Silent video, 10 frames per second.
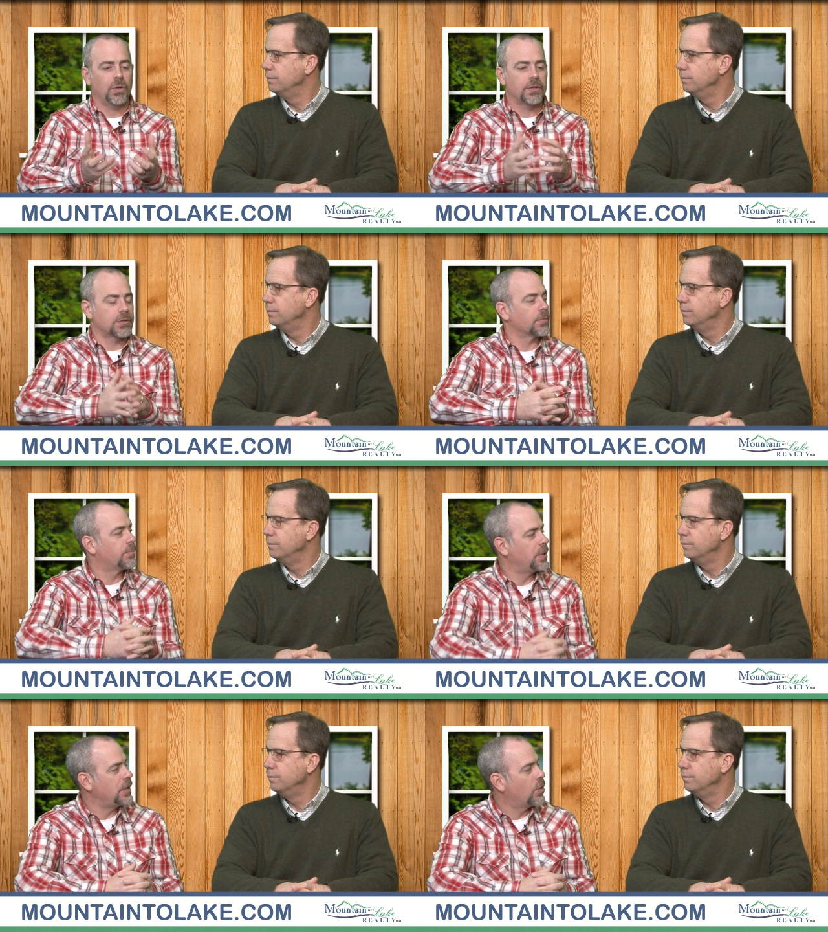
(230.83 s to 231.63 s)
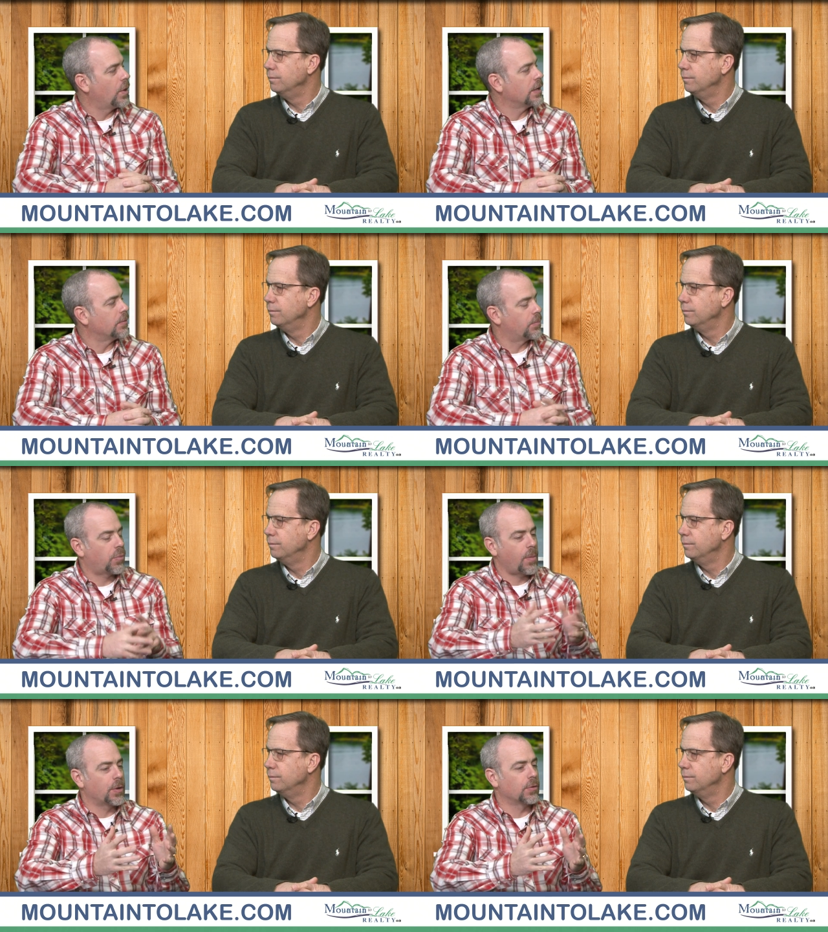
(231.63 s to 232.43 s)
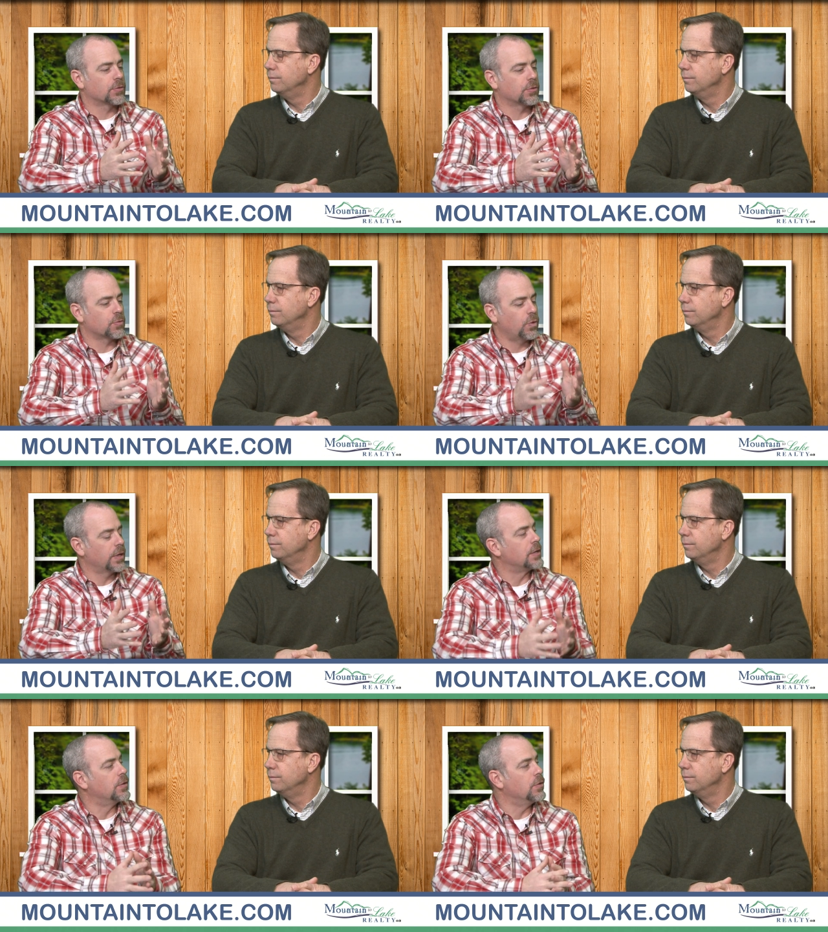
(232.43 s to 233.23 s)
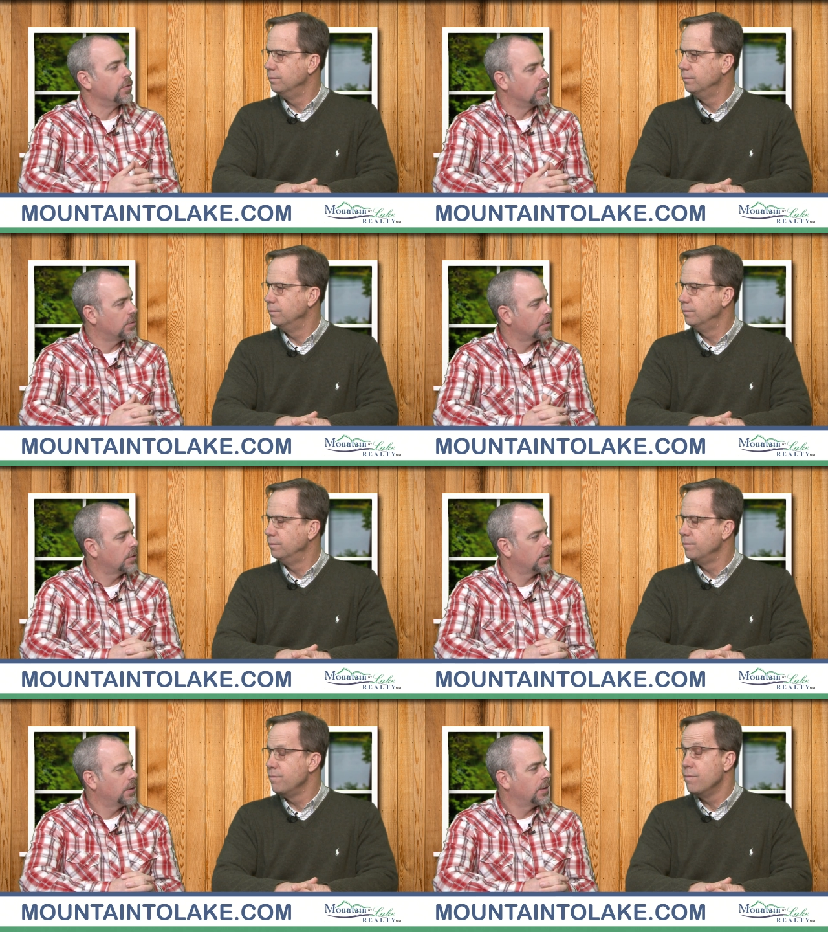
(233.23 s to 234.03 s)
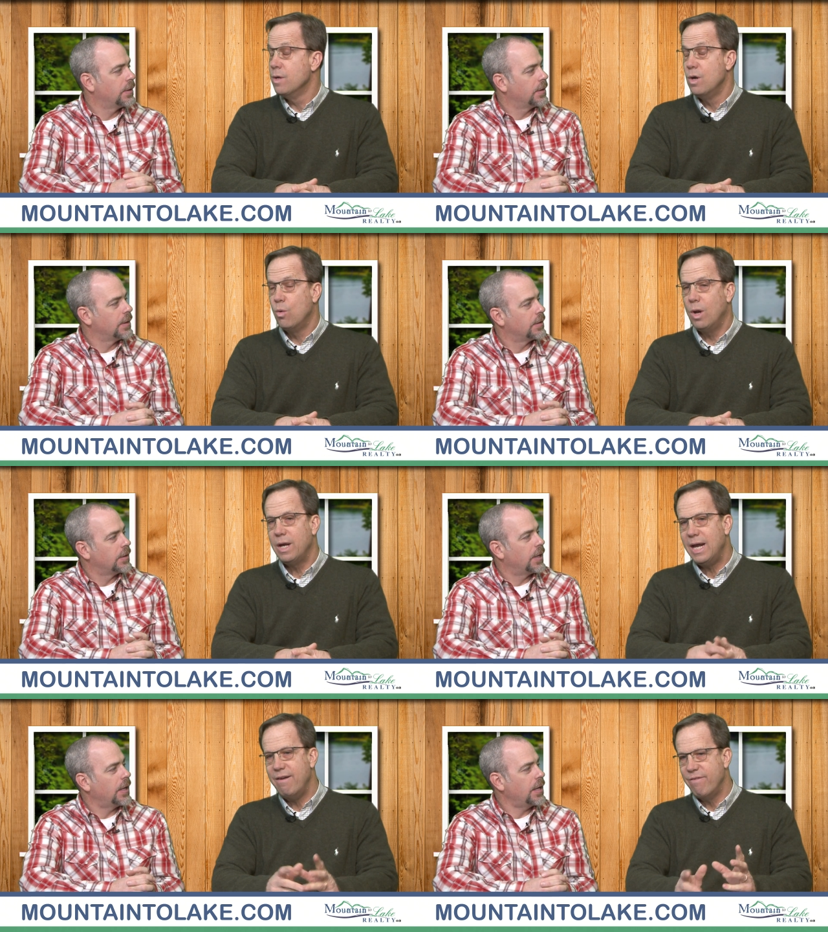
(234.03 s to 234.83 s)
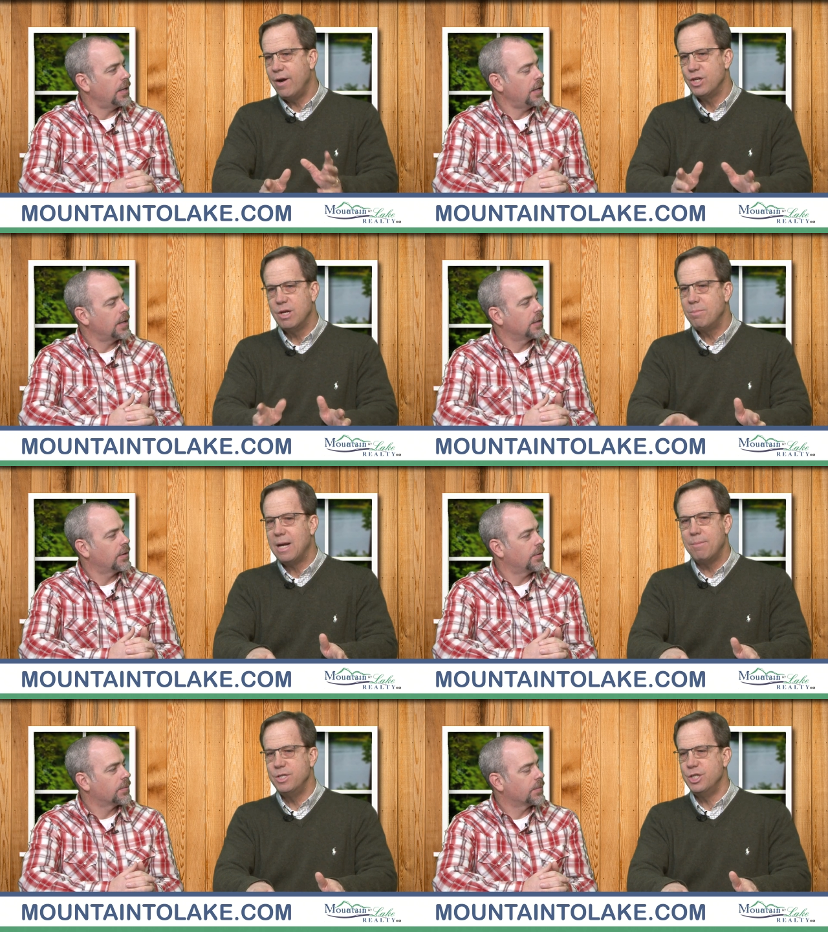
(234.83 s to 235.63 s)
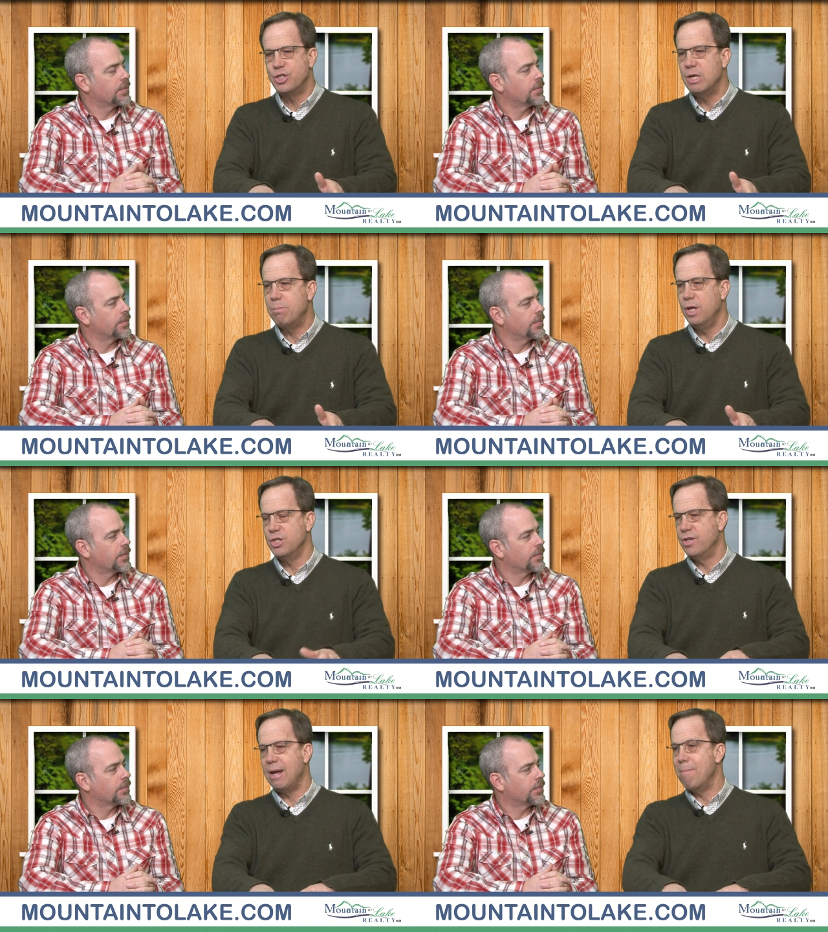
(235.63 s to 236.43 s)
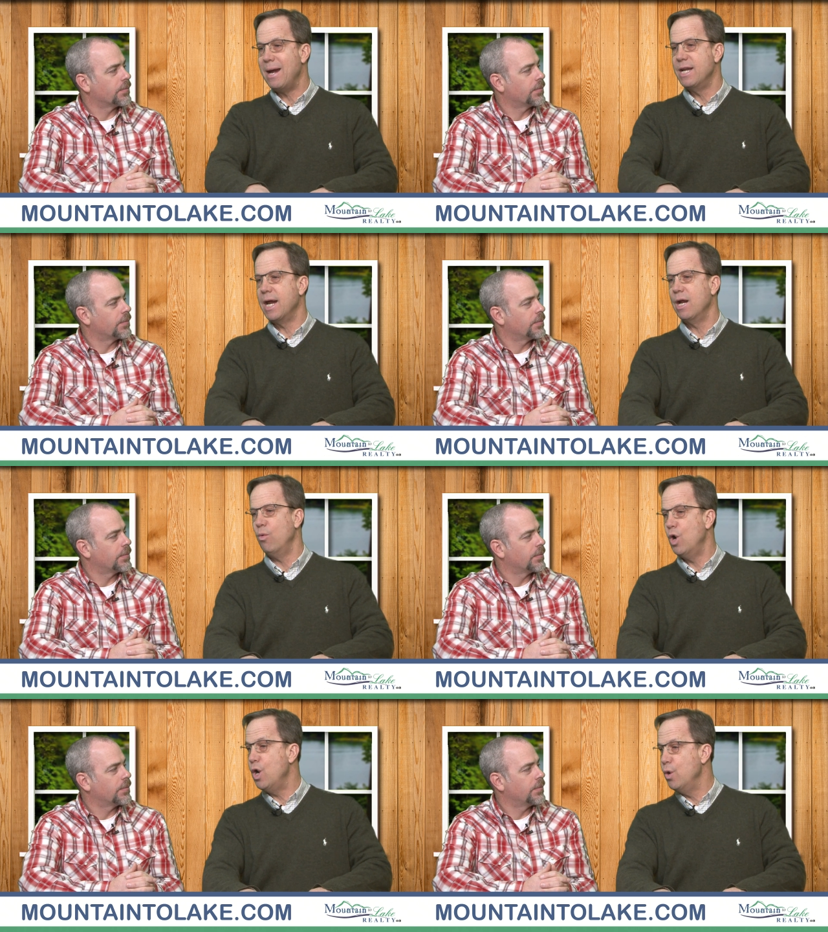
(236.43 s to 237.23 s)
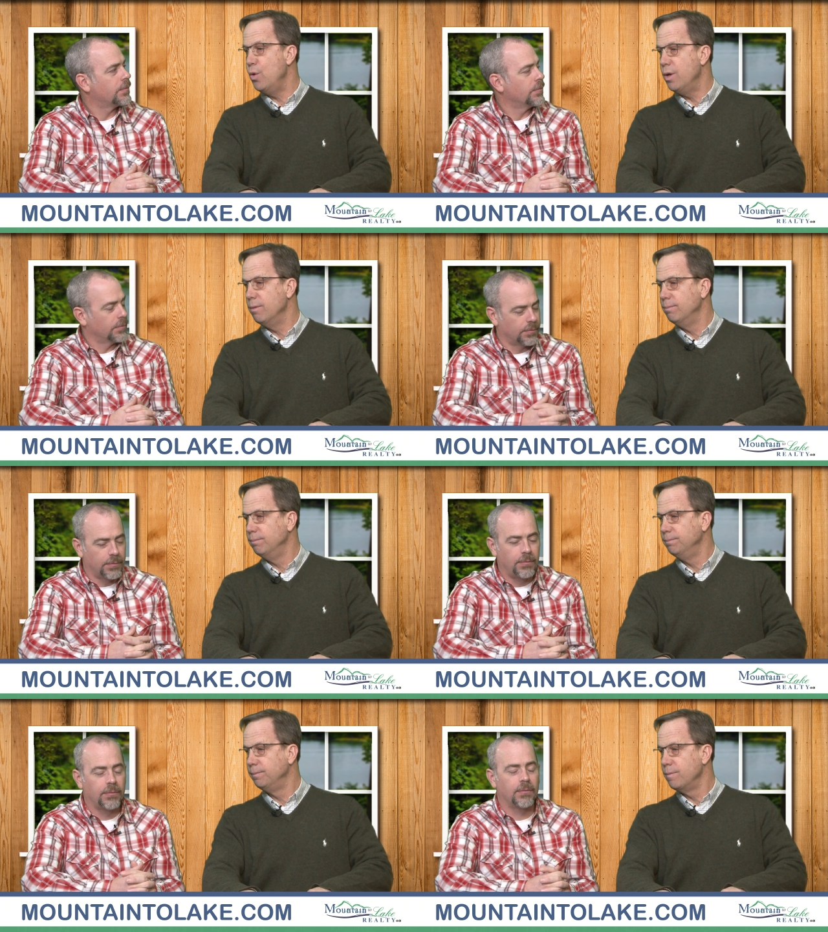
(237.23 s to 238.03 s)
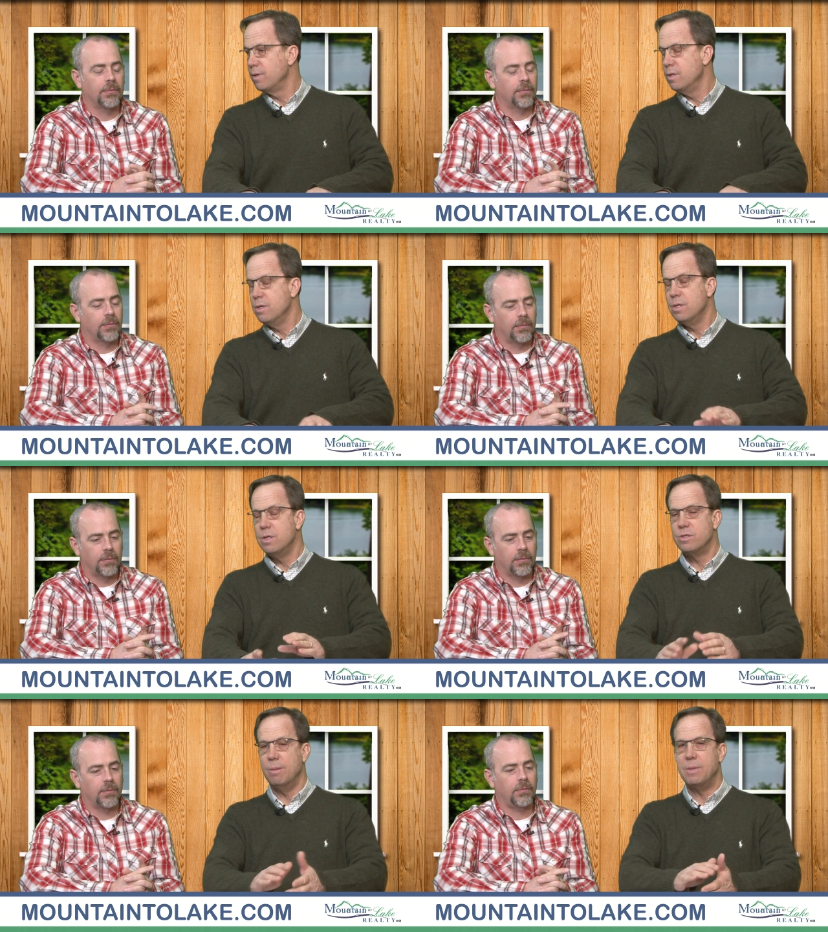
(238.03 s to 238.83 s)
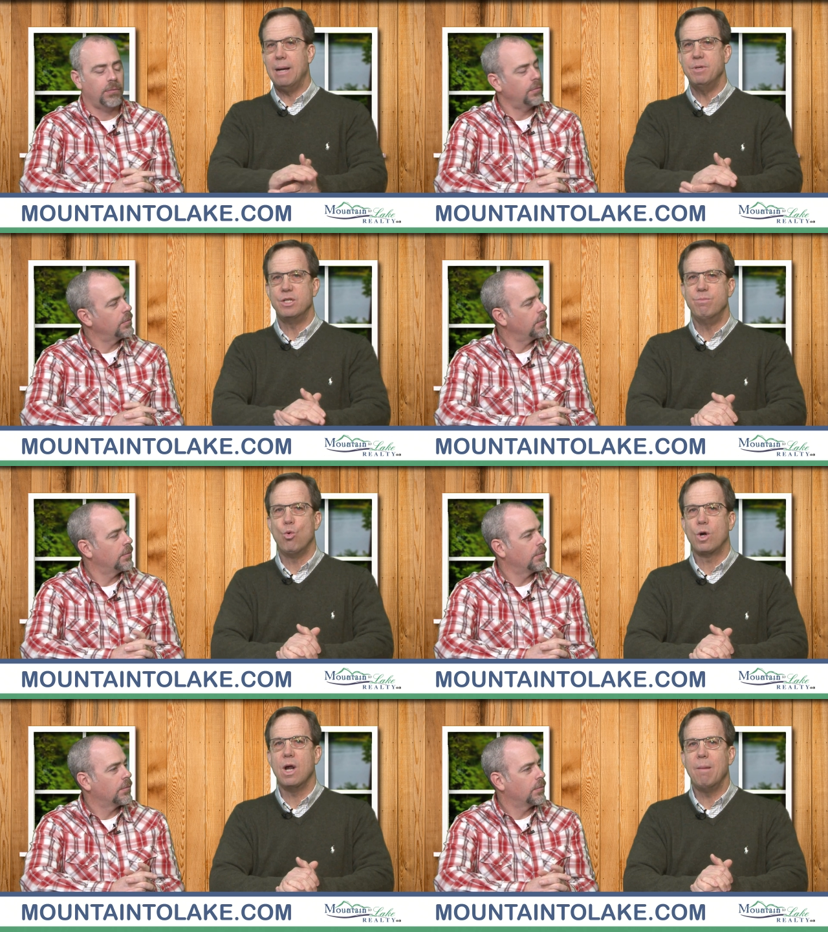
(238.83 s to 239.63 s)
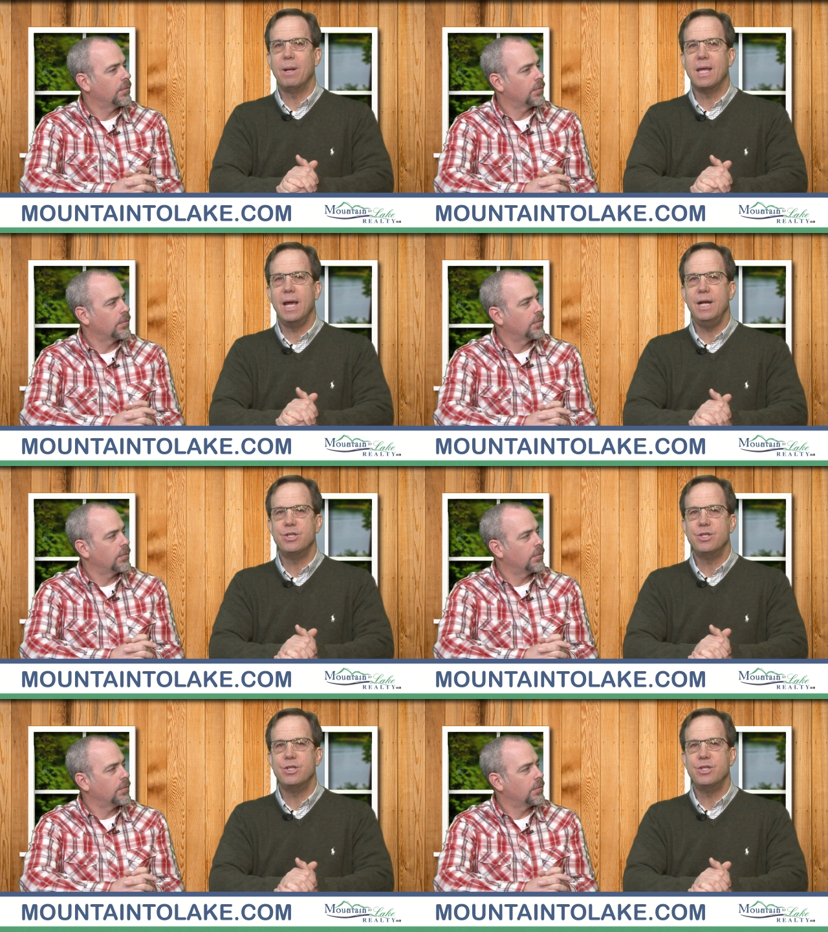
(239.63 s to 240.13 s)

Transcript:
Speaker 1: does a POA, property owner association, what do they do?
Speaker 2: Well, again, it varies. Sometimes it's as simple as they maintain a road. Mm-hmm. Sometimes it's more complicated,